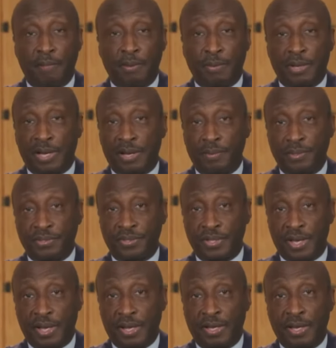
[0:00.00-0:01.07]
but what I would
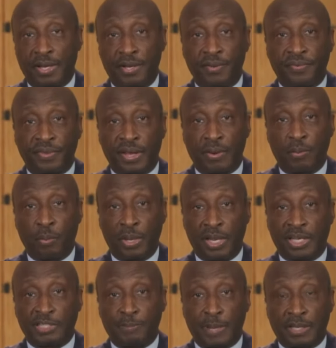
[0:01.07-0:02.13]
say is that we
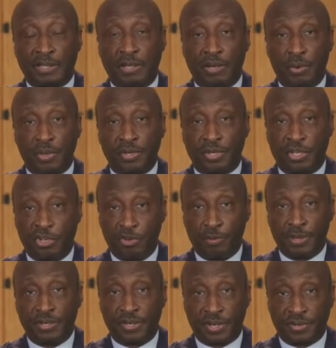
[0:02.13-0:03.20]
expect to go into
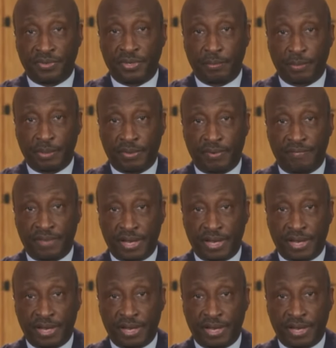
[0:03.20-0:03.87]
human testing with our